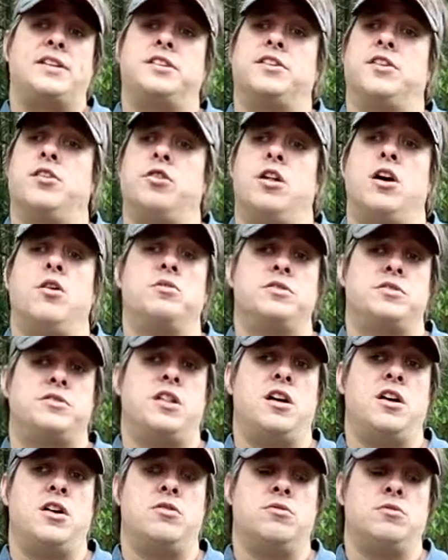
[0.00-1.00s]
to go low and
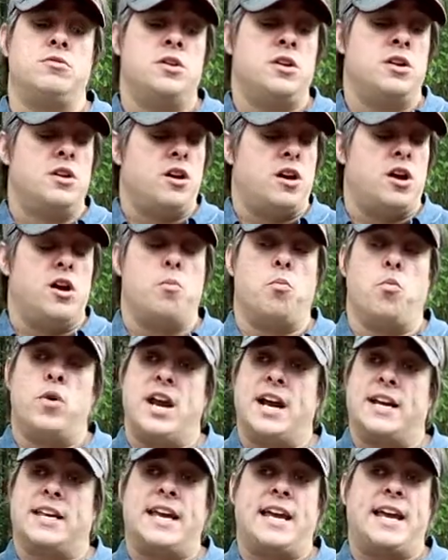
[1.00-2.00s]
slow
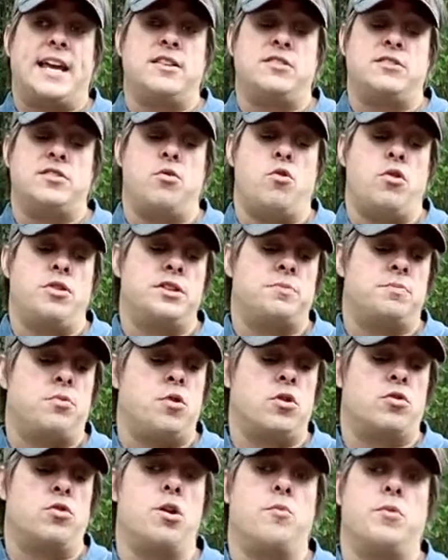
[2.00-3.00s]
when I can. So on this
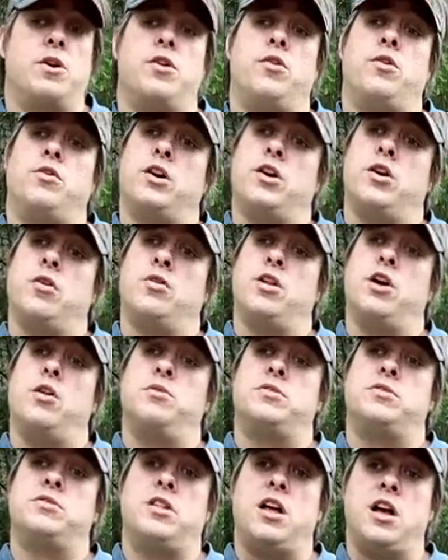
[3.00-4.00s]
pork loin, we're going to go low
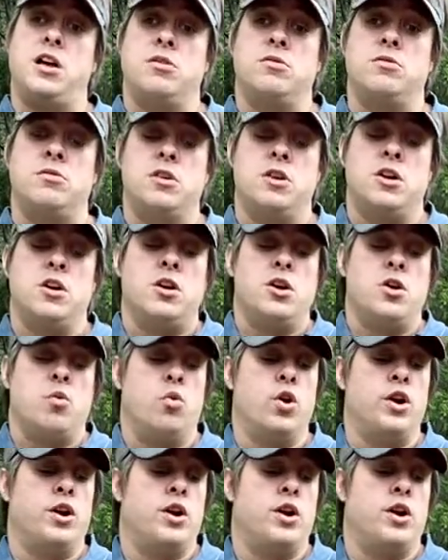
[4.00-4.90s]
and slow. We're